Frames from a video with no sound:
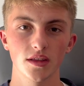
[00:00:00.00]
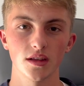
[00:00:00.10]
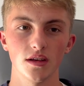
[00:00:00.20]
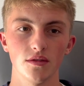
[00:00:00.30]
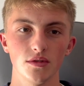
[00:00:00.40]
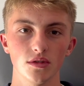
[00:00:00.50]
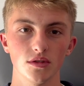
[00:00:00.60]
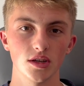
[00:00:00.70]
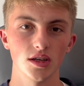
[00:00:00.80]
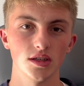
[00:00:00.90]
If you're
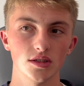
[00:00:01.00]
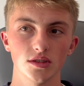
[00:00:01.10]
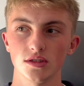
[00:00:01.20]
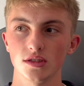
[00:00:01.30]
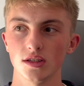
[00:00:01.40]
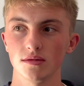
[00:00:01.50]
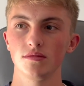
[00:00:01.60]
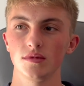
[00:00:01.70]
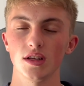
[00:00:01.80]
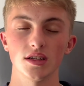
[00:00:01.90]
looking just to
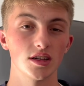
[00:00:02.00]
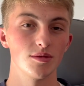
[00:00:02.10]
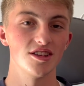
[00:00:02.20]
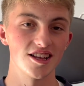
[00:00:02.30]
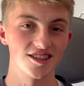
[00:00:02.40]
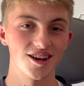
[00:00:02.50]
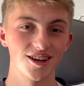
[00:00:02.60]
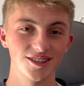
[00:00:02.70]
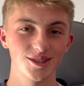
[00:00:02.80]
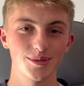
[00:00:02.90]
get something that's not as
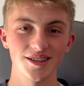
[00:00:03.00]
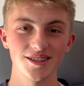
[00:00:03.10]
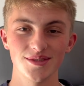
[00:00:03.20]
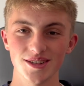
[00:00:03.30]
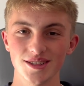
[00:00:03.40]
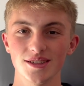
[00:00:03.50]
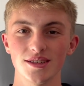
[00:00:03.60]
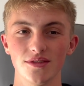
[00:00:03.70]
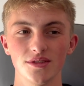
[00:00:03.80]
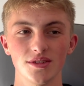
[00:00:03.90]
expensive, this is
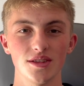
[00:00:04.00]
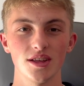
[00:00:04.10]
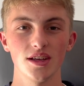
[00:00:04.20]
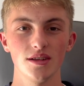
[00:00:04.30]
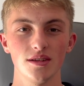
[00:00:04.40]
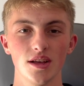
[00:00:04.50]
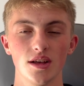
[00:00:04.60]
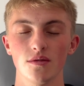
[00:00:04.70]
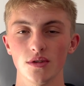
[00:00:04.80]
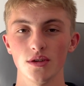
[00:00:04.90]
definitely the thing
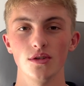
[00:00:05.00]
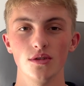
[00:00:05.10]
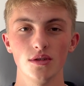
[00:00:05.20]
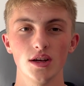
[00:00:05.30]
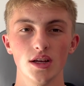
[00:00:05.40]
for you.